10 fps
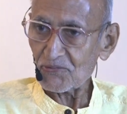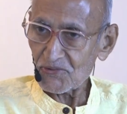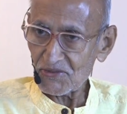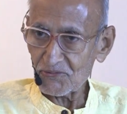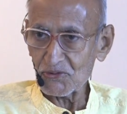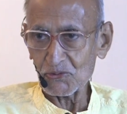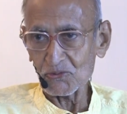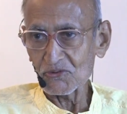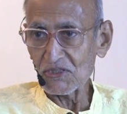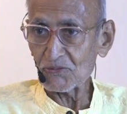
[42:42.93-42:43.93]
That's what you have
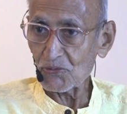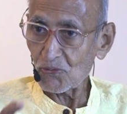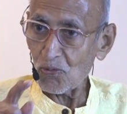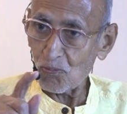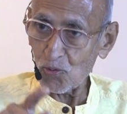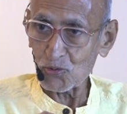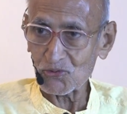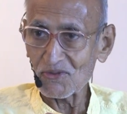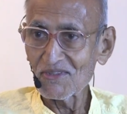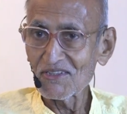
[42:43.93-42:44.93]
to do. You have to know
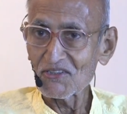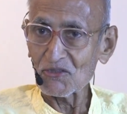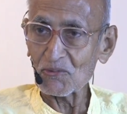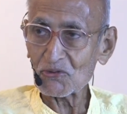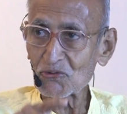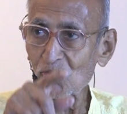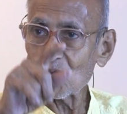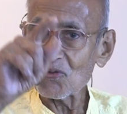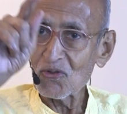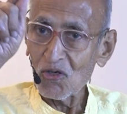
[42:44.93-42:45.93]
both. You must
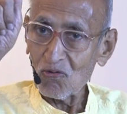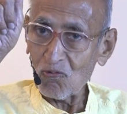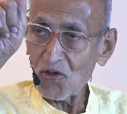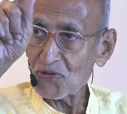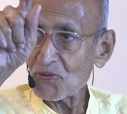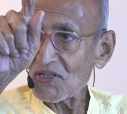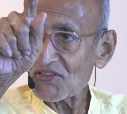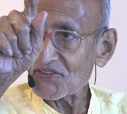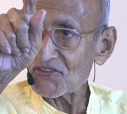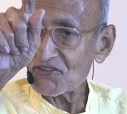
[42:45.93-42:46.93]
know what
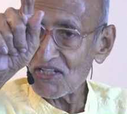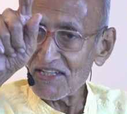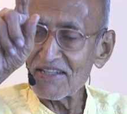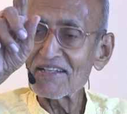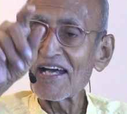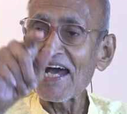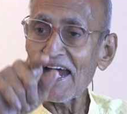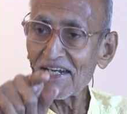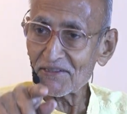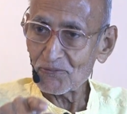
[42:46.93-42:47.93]
you are essentially
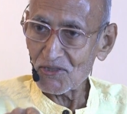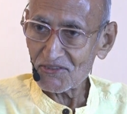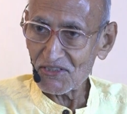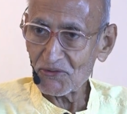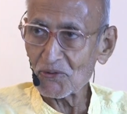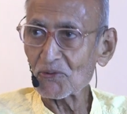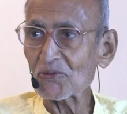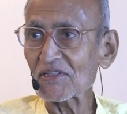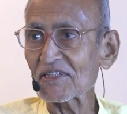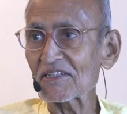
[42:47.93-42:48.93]
and the work that
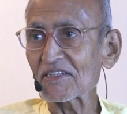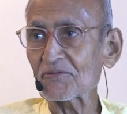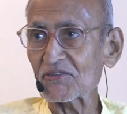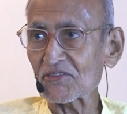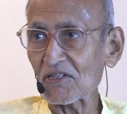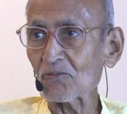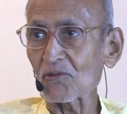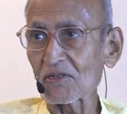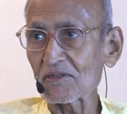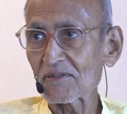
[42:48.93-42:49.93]
you are doing here in the
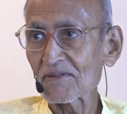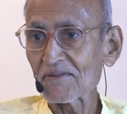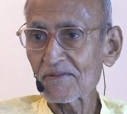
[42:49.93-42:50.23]
physical world.